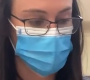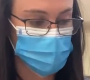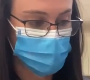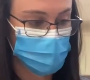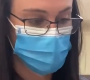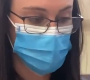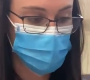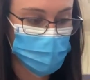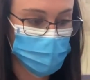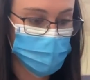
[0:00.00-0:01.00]
Dry it
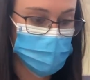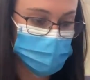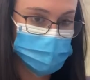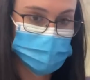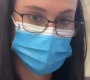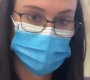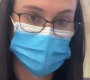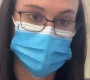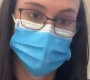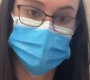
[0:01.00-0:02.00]
off. Make
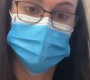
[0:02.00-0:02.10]
sure there's